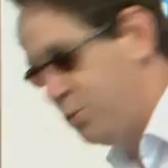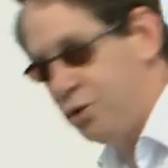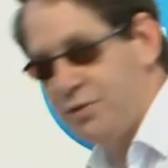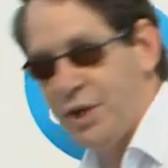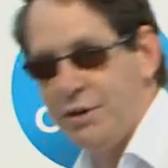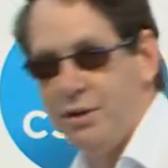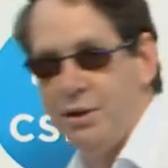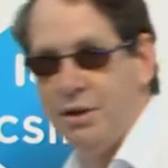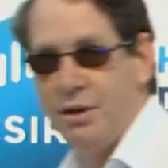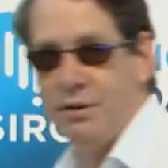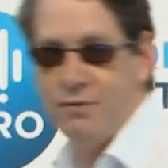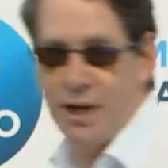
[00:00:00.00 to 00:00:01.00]
moving
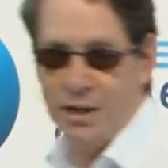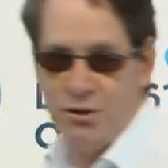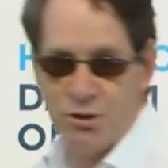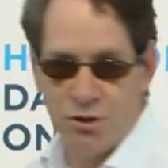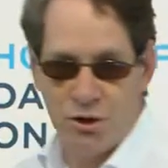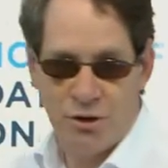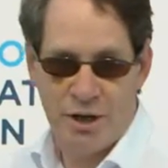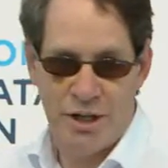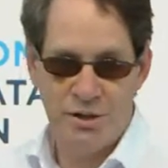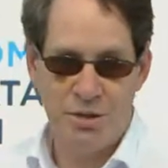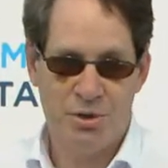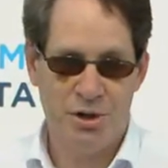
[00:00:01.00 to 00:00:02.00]
fence or a
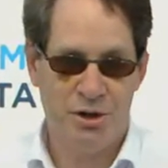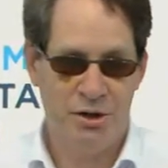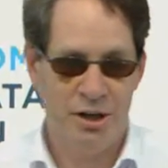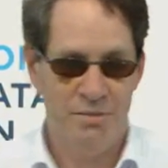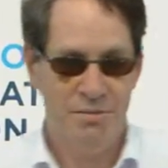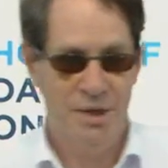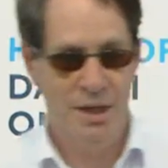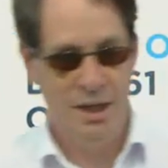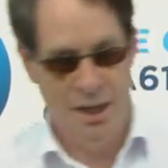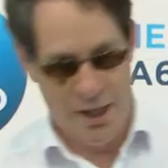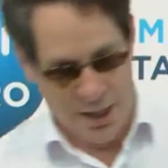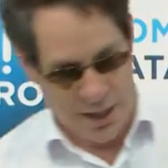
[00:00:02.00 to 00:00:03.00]
grazing program,
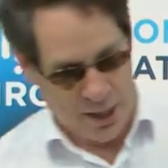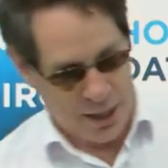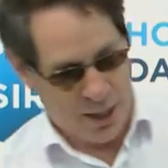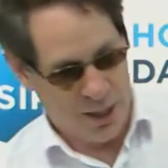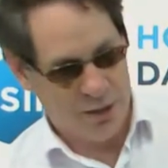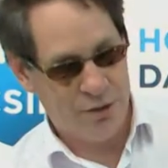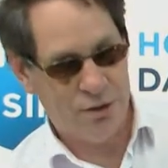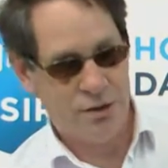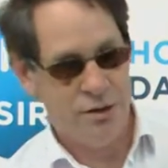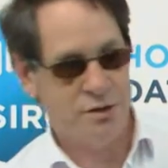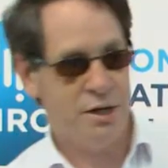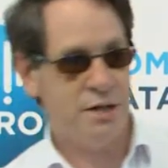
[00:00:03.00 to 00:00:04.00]
and
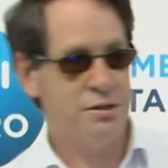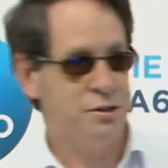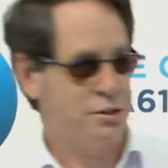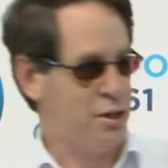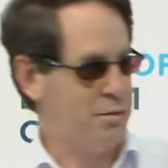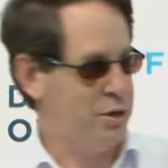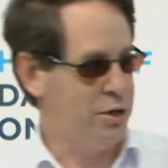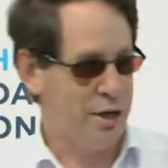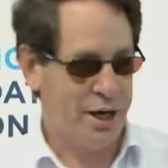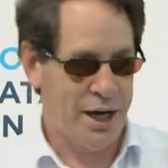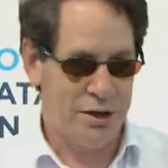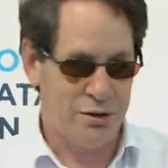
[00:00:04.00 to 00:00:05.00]
instructions are
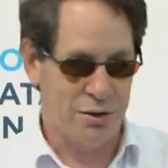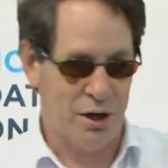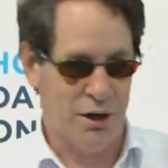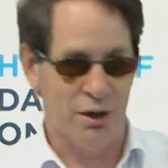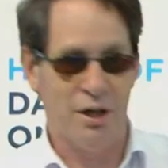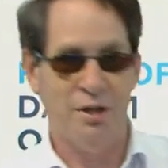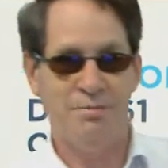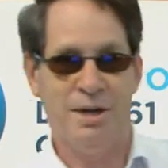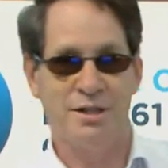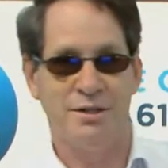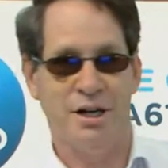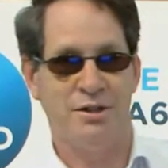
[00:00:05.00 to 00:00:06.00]
communicated to a collar
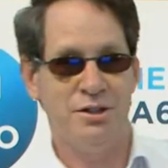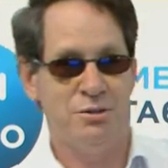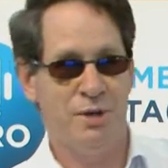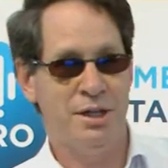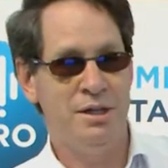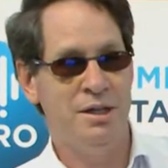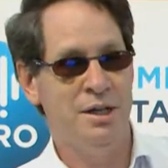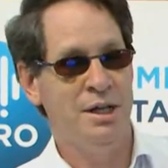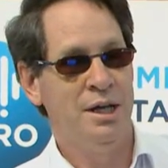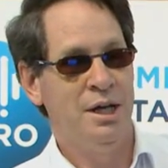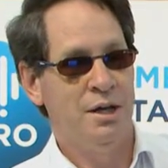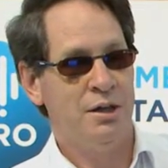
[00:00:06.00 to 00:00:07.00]
much like this one.
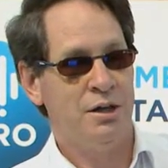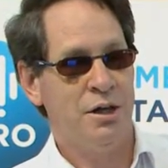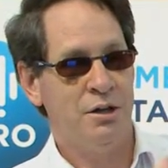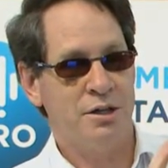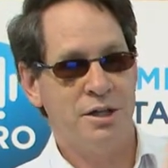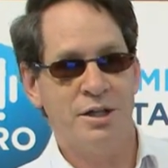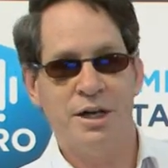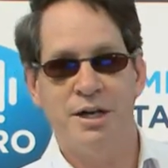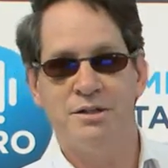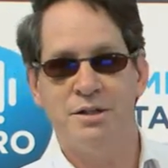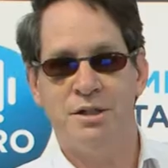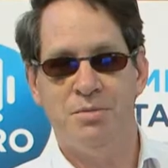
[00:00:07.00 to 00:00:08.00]
The collar
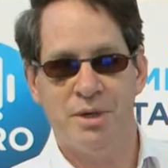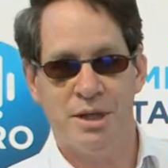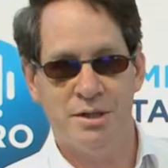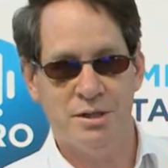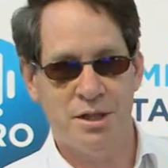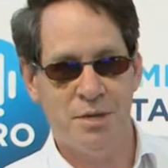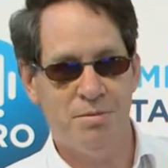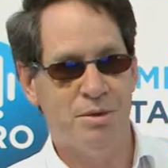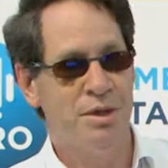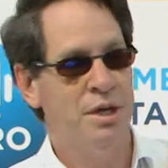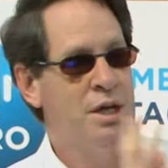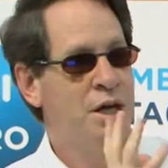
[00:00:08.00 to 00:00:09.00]
contains a GPS chip,
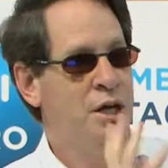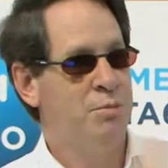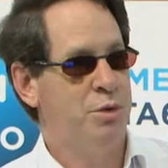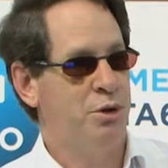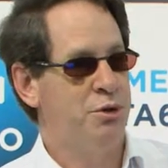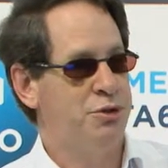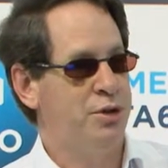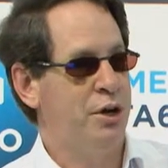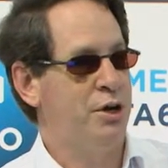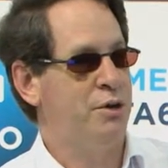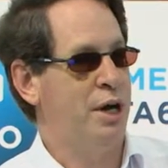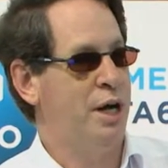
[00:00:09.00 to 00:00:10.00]
but
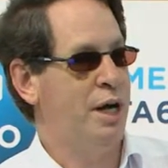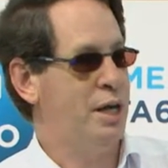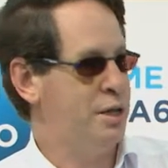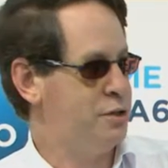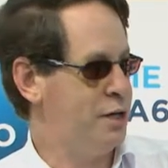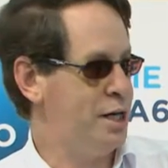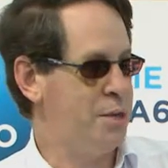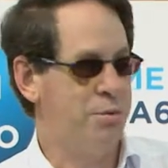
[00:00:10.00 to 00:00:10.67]
also a training